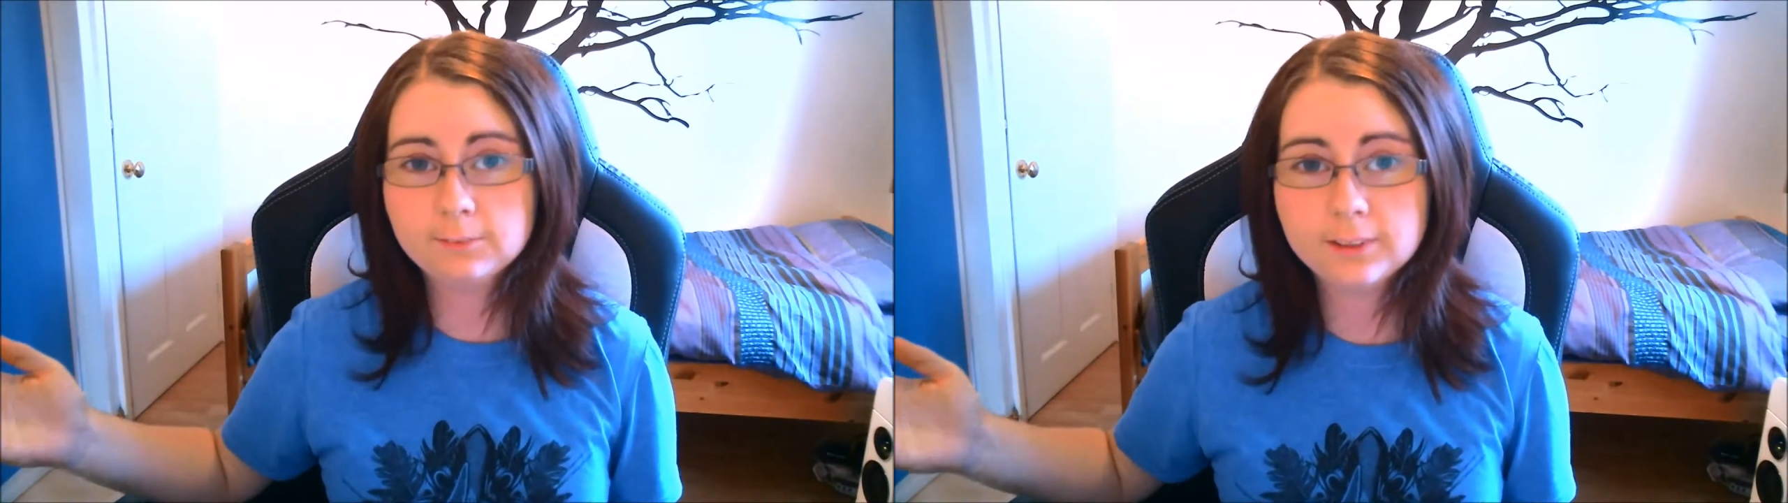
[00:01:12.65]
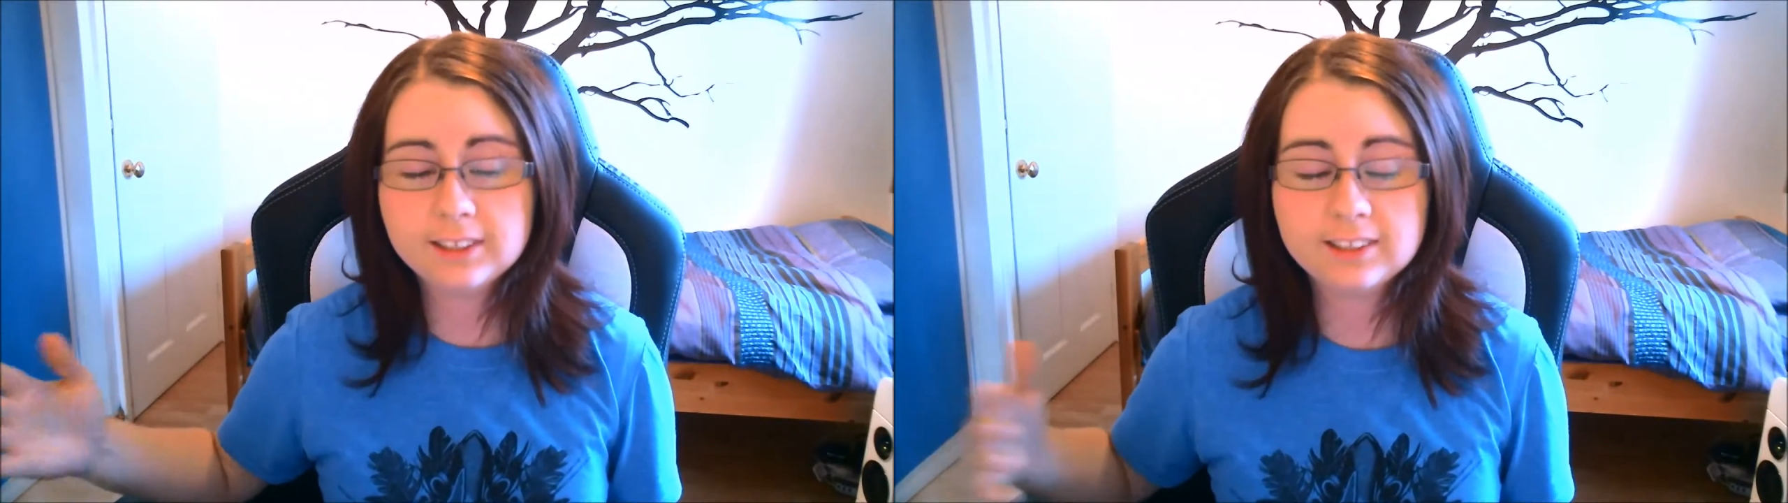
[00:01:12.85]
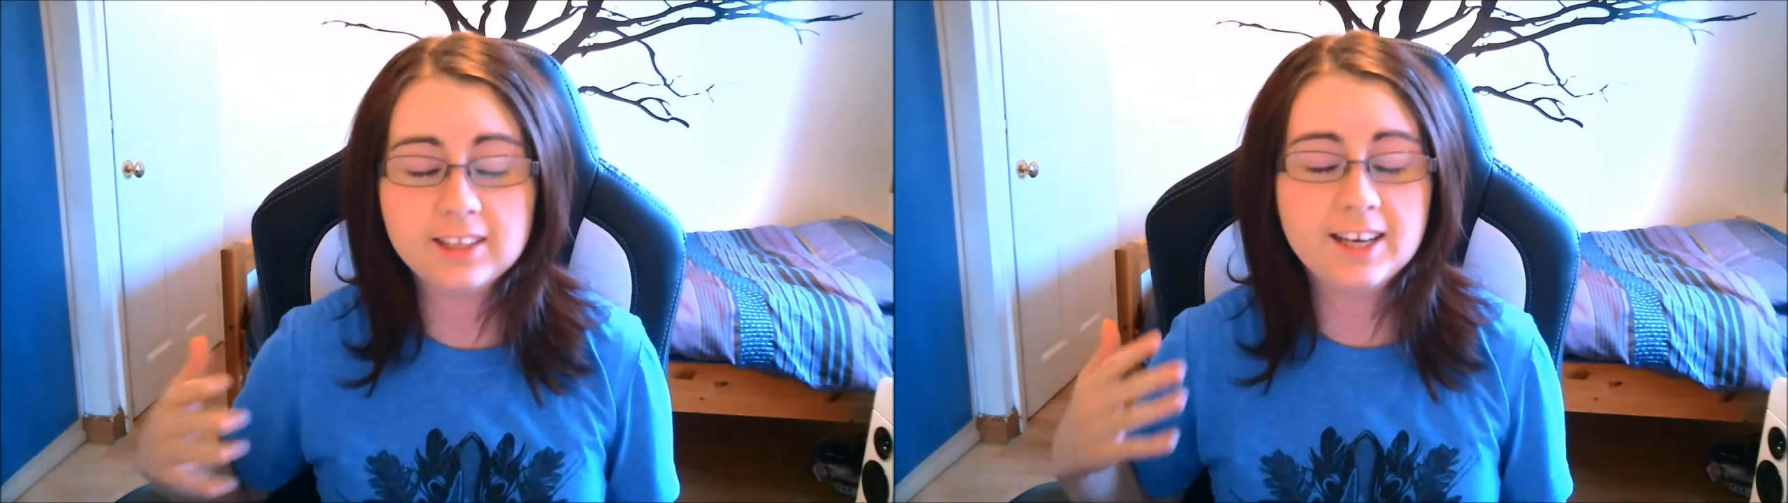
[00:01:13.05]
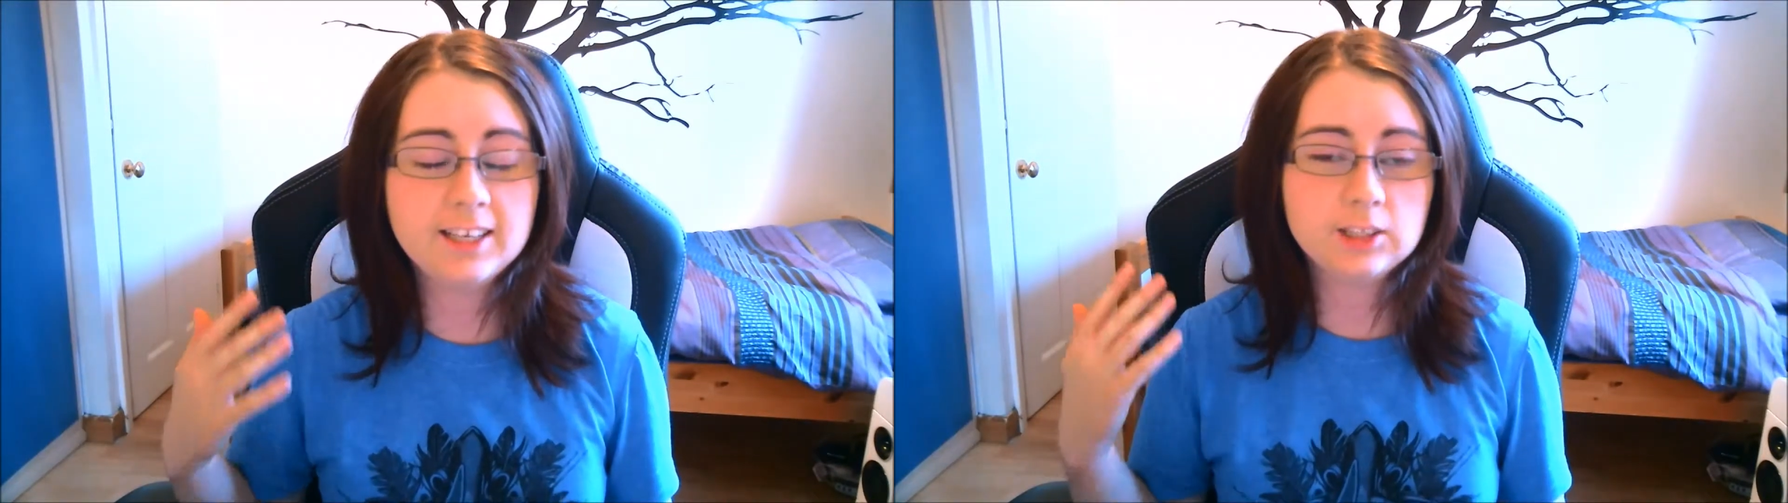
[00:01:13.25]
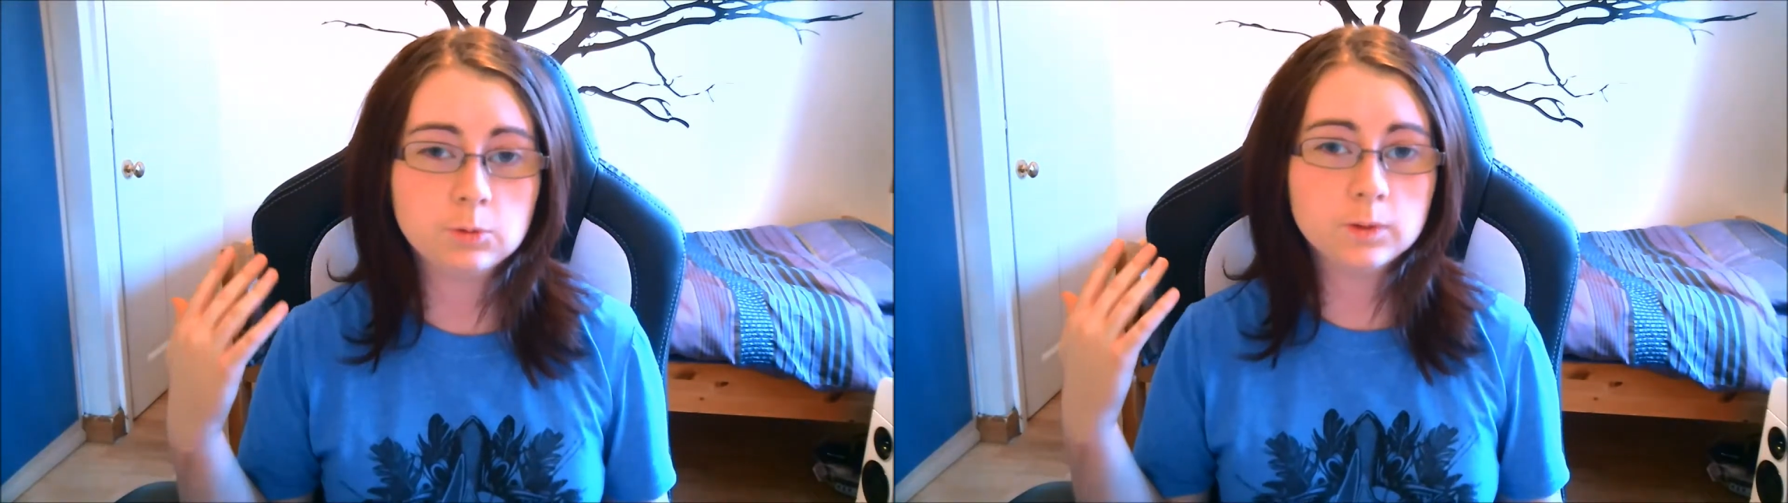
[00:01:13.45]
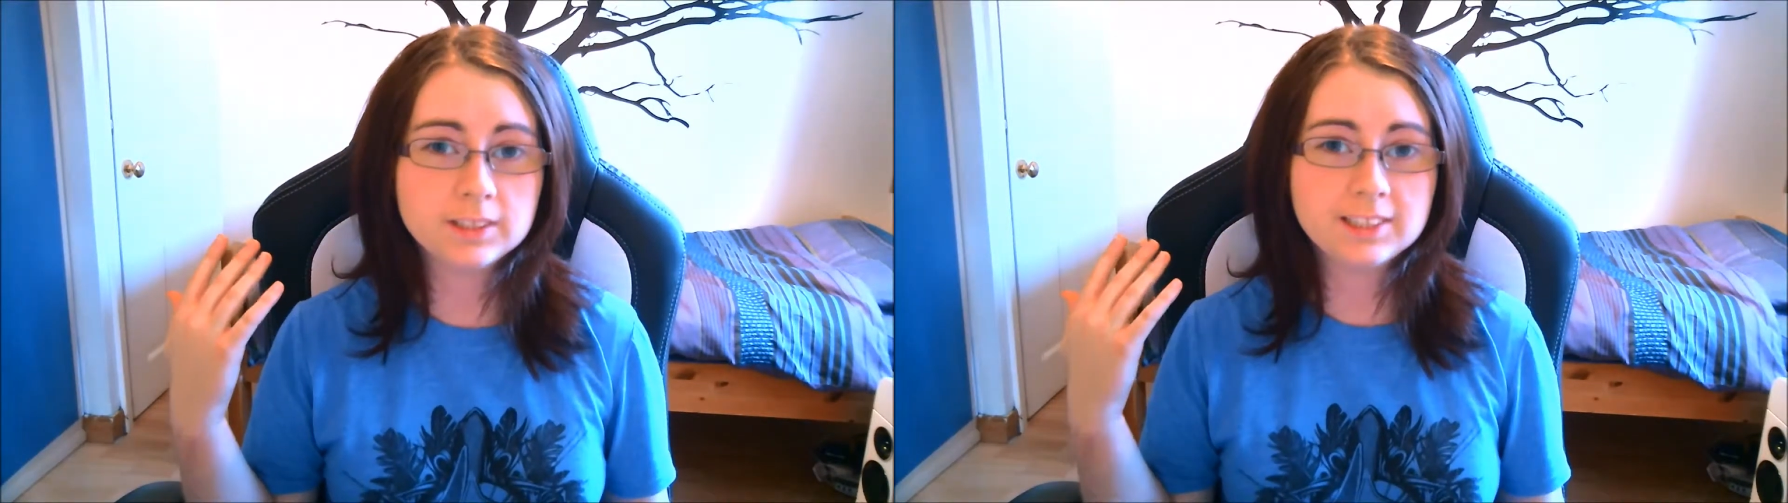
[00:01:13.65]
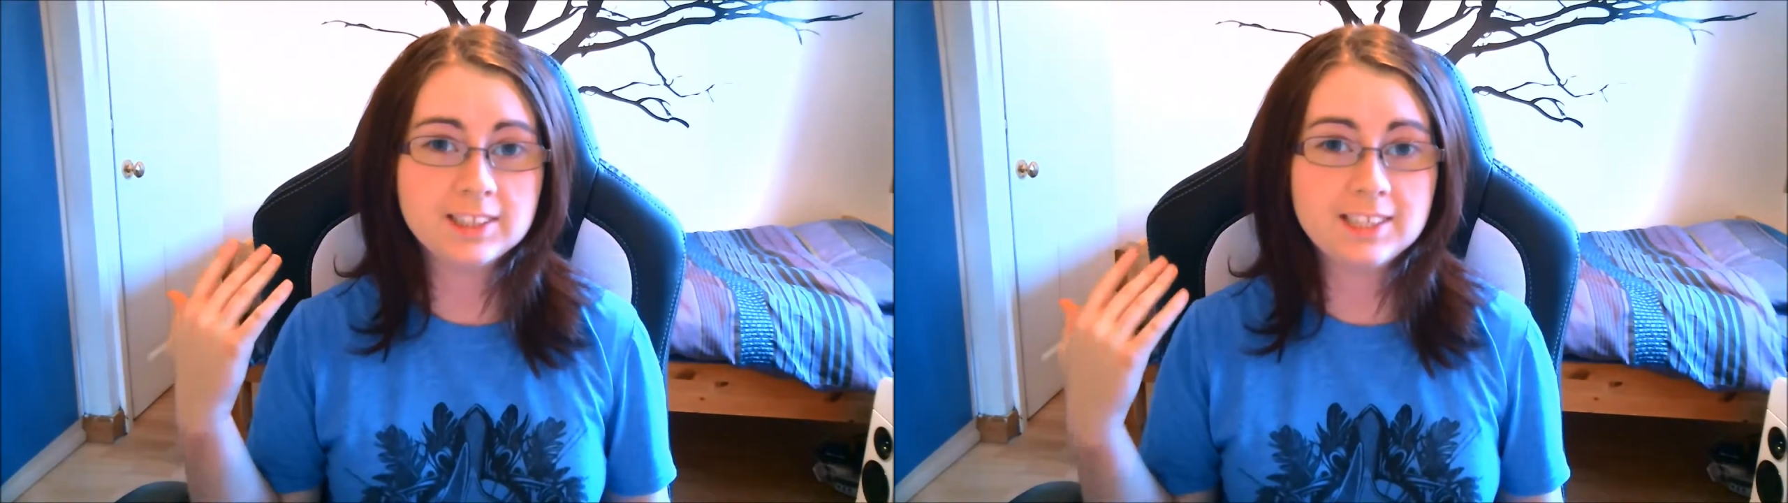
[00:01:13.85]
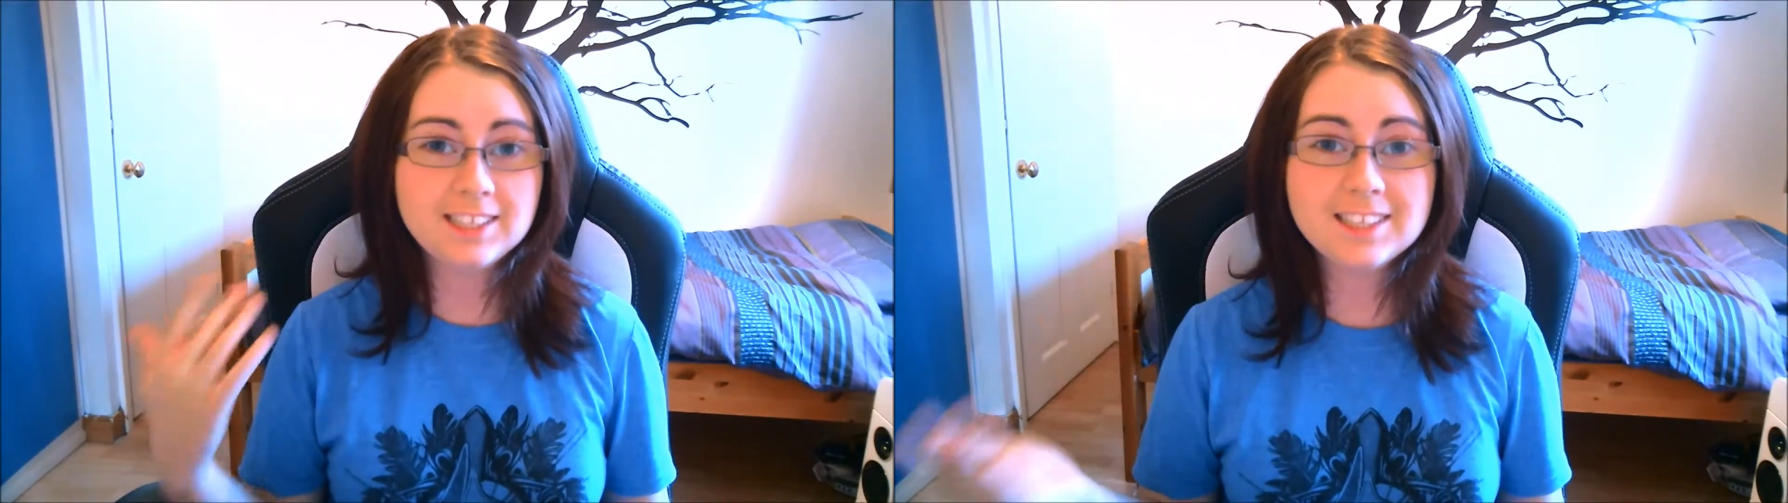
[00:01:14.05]
where the H was
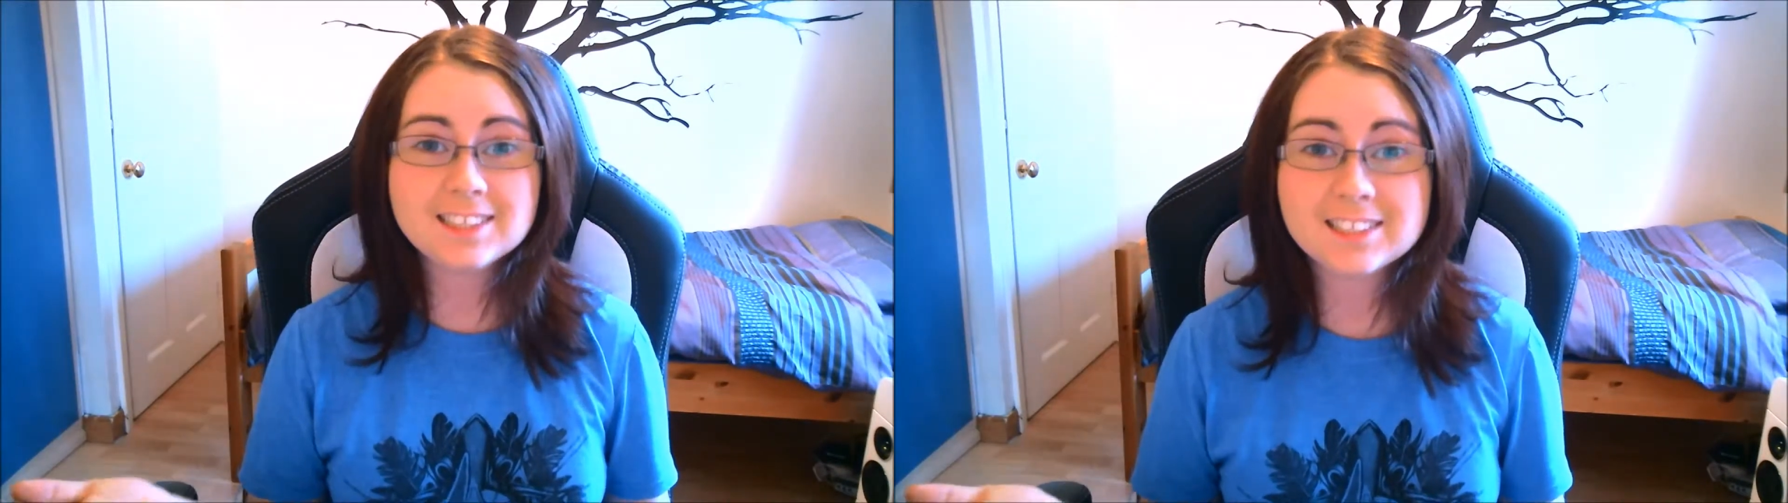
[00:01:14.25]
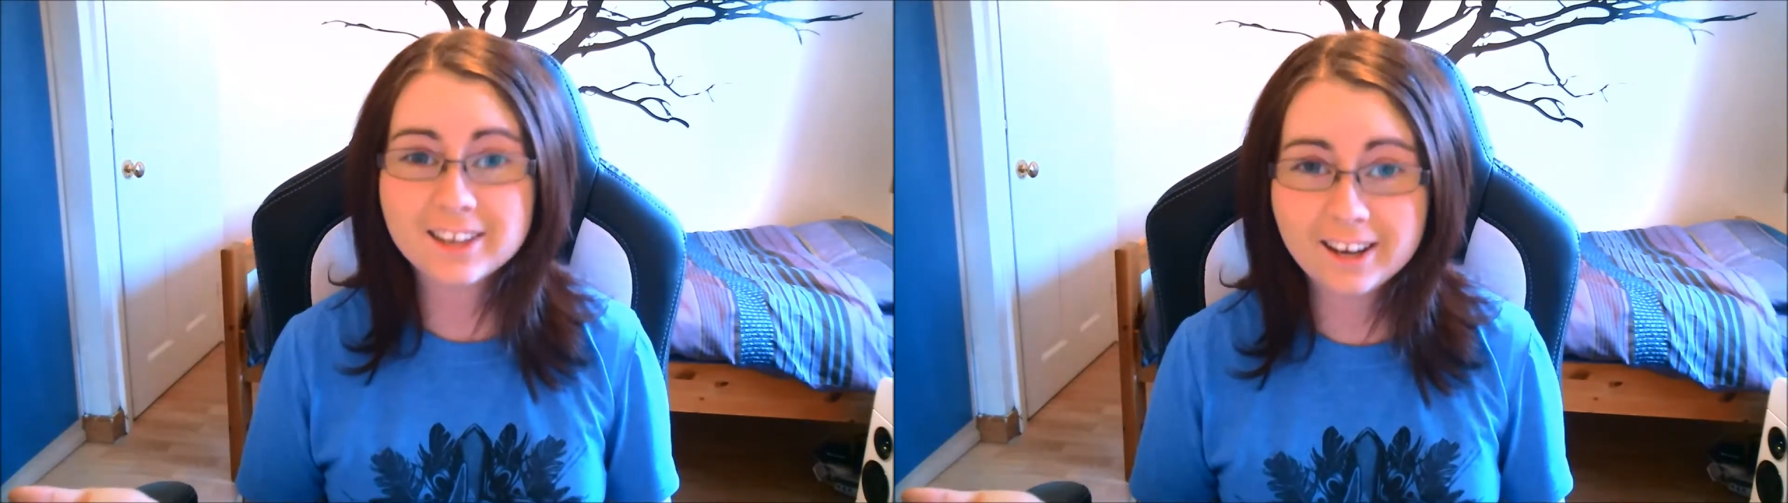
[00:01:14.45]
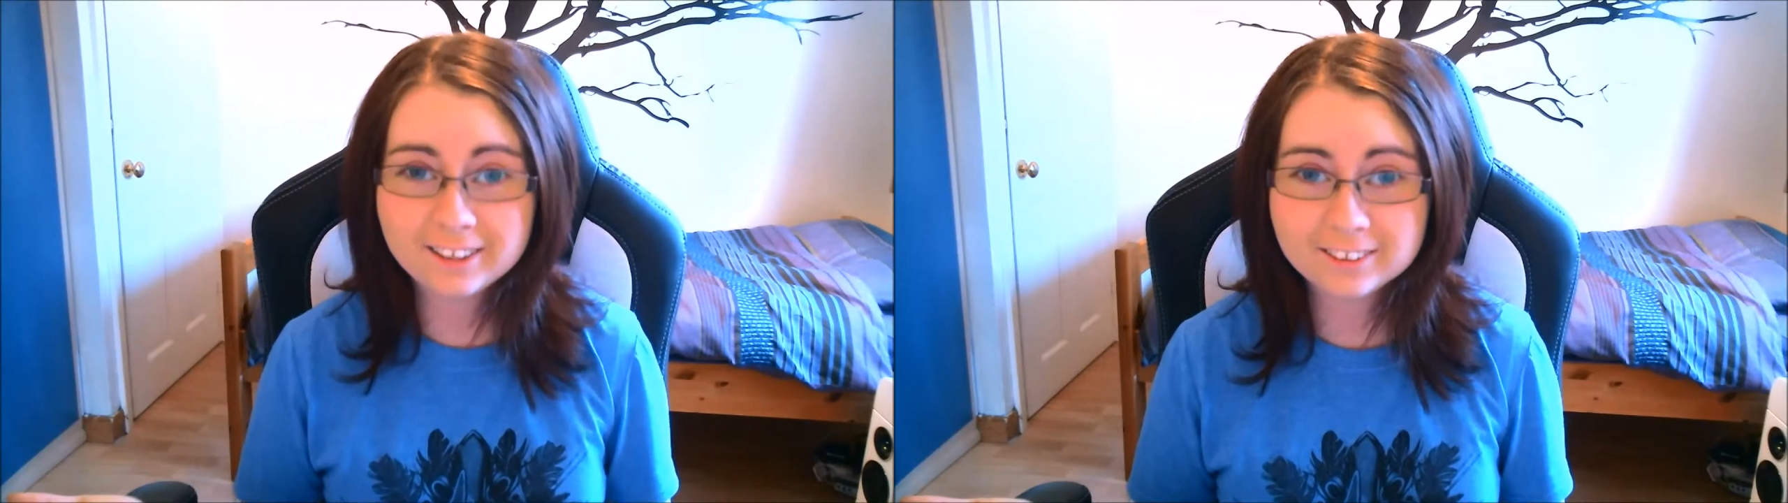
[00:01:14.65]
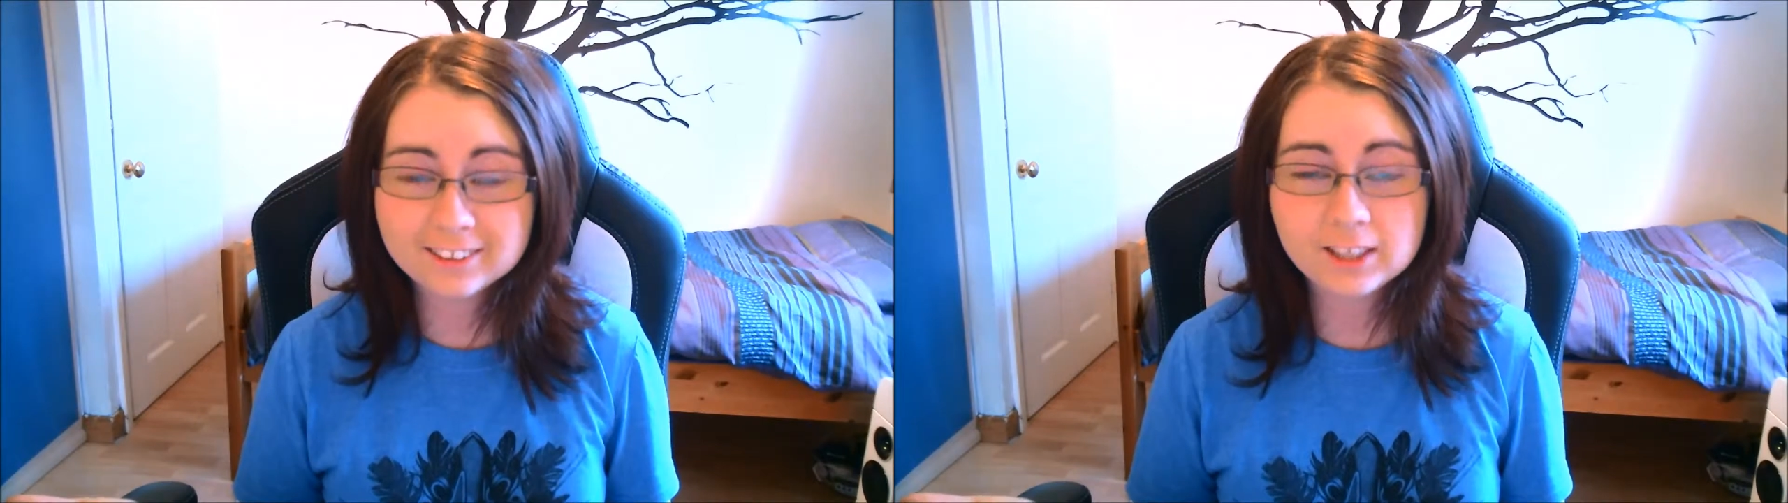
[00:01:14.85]
indeed silent